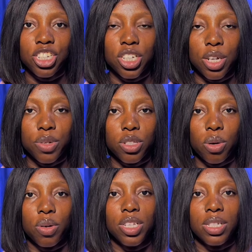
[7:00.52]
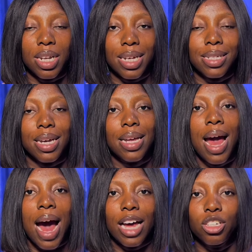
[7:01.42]
generator is selected
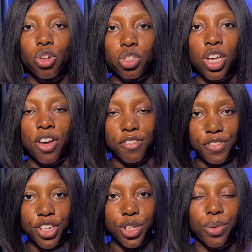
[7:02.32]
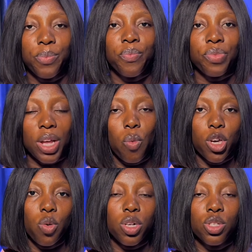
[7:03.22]
and not video. Now what
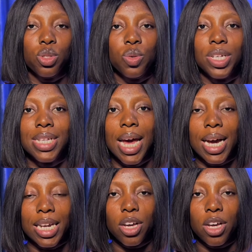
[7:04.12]
you want to do is click